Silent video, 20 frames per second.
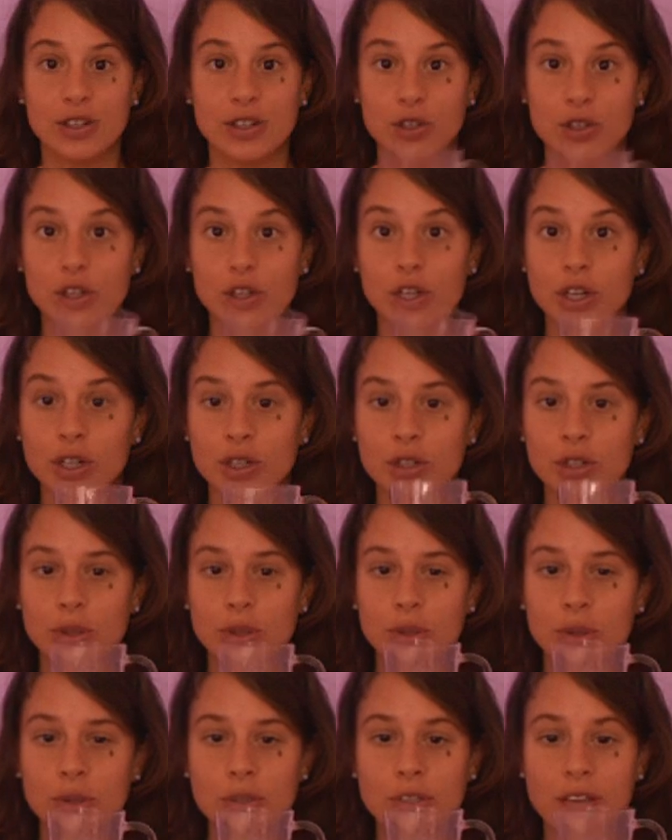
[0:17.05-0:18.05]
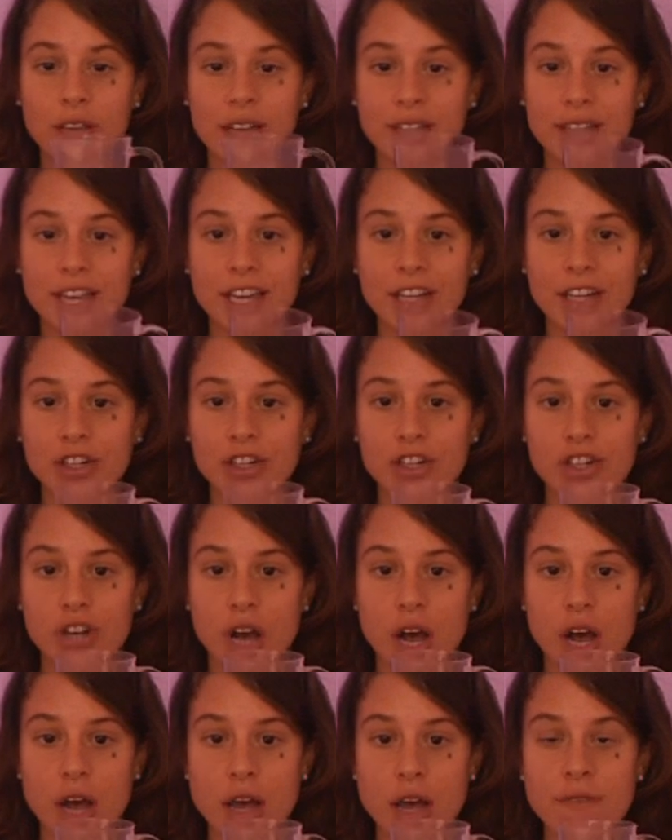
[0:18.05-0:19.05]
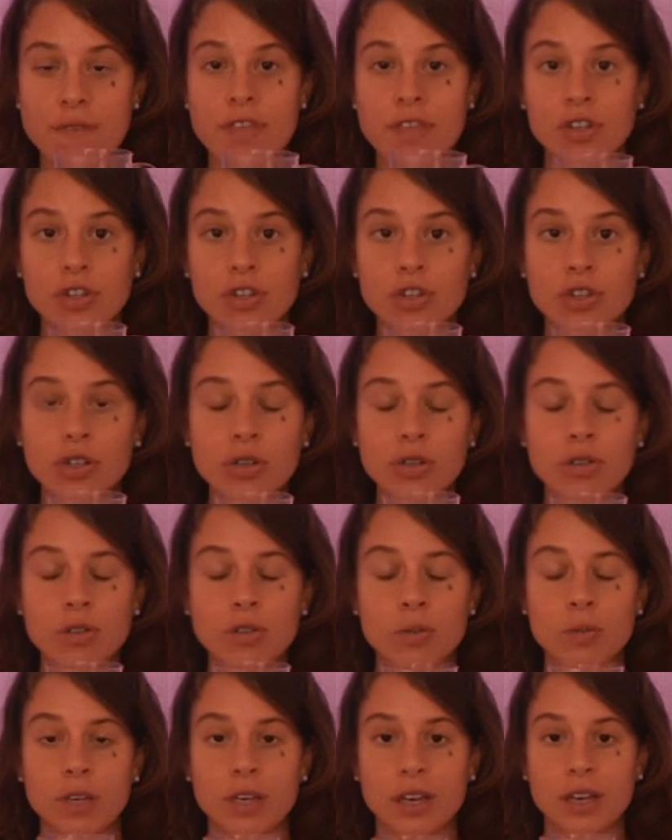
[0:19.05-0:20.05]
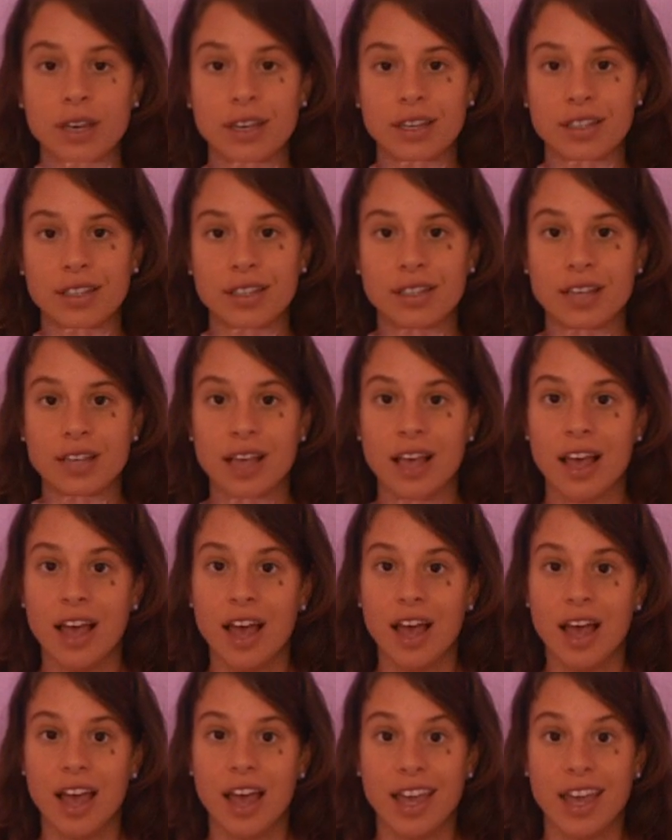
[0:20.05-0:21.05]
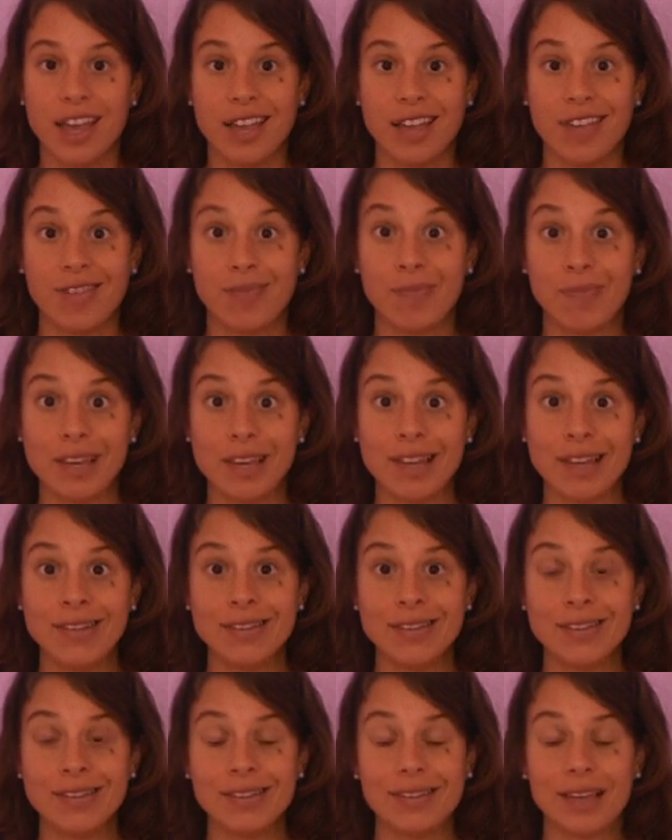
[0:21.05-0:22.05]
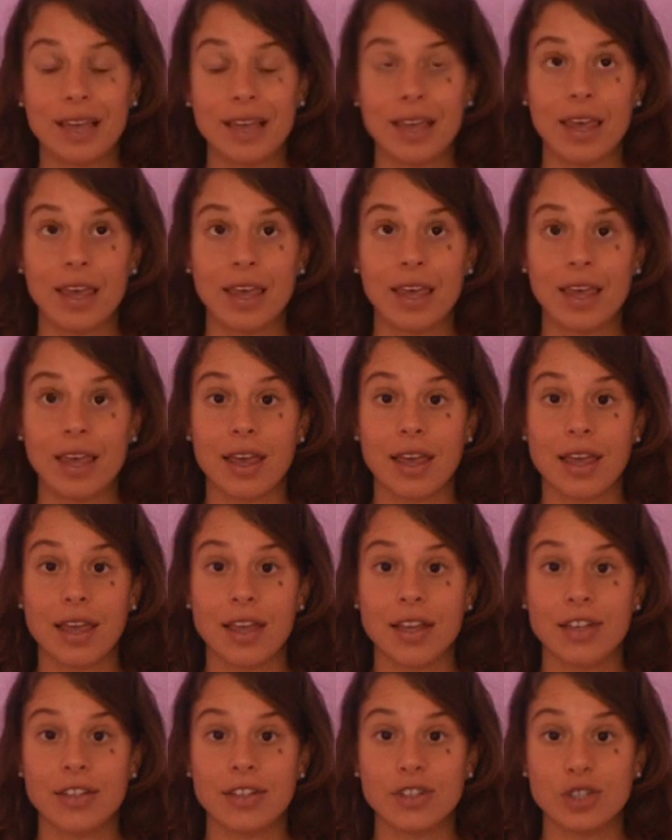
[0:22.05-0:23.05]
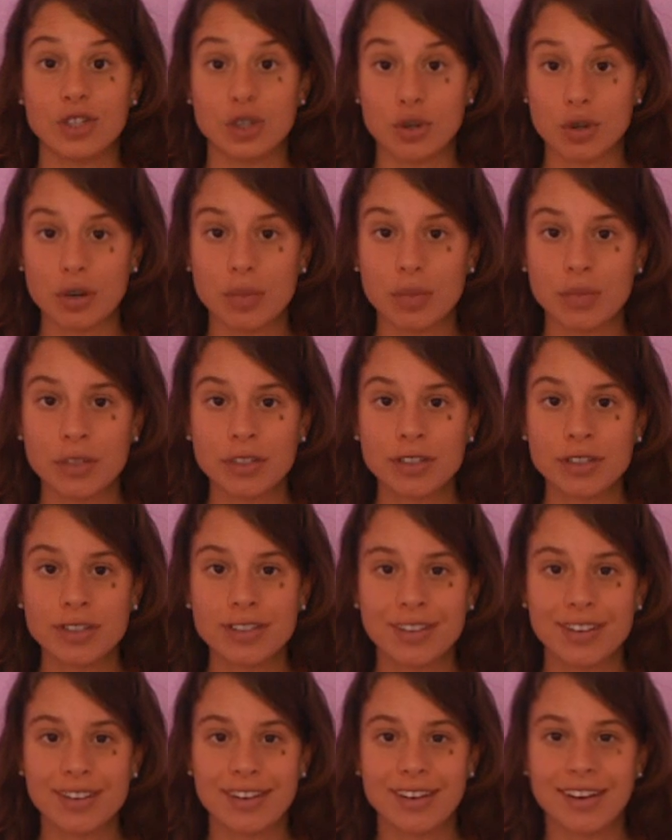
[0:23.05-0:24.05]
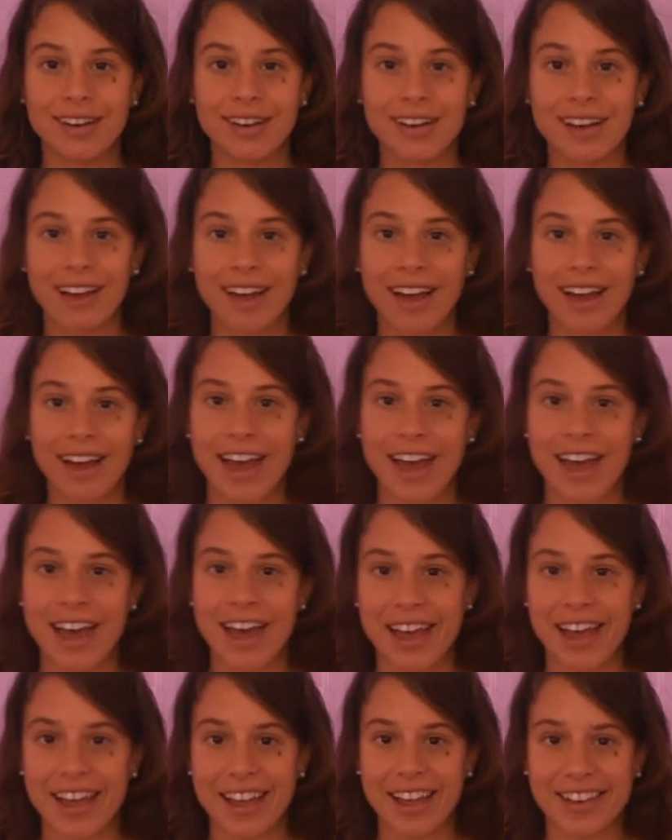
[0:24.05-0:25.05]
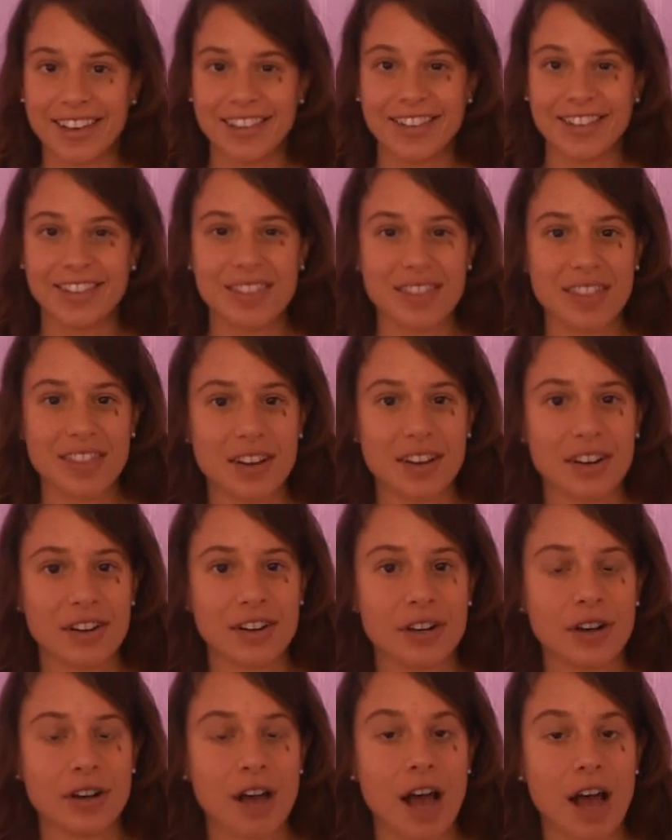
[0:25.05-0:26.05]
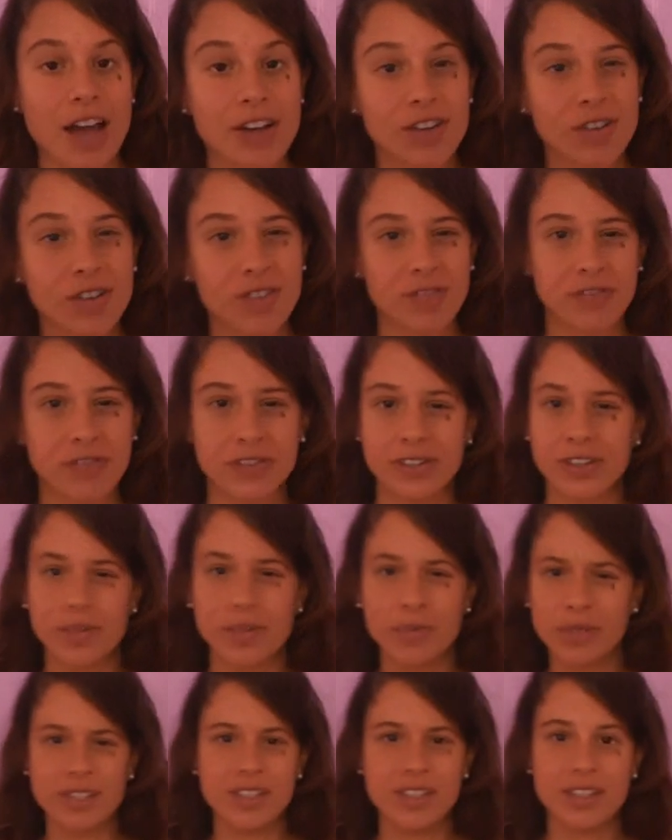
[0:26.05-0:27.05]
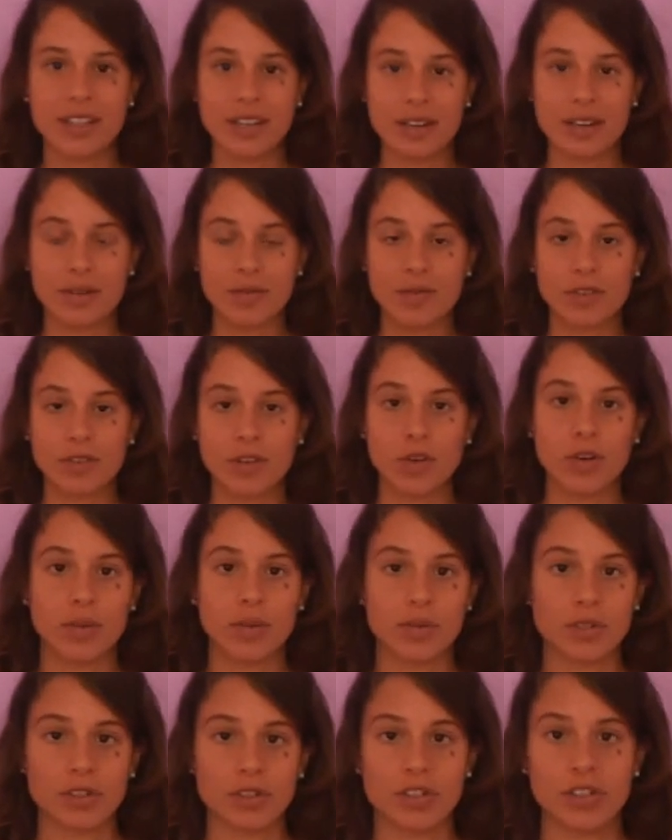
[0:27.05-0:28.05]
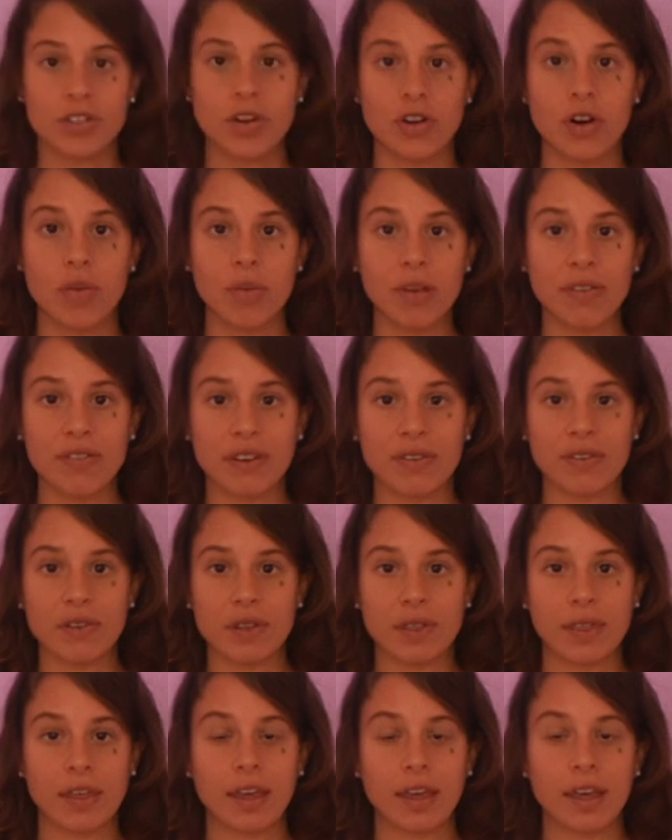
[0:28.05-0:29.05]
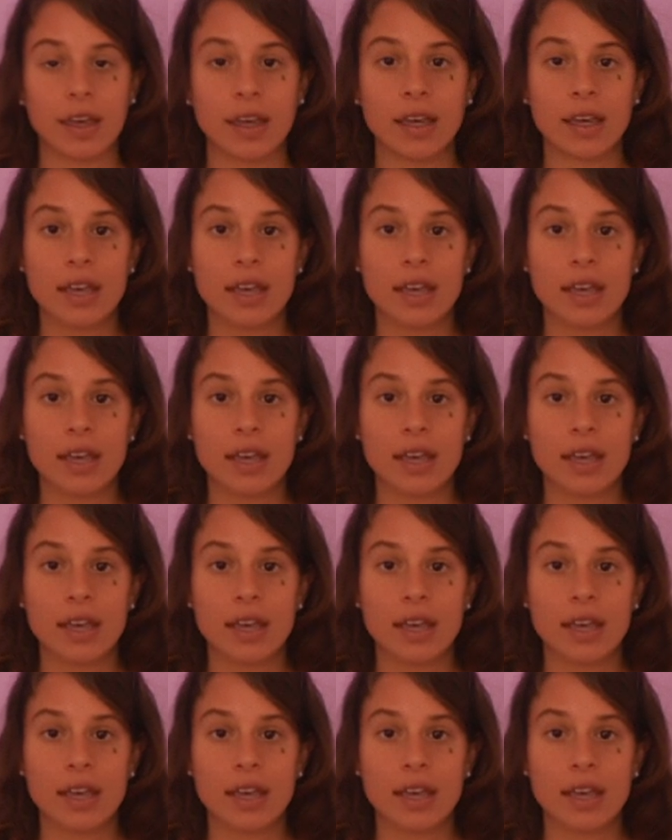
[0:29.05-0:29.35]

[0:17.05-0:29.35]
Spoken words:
little juice. I take a shot of this juice because it's beets and cucumbers, and I don't, for some reason cucumbers just aren't my favorite thing,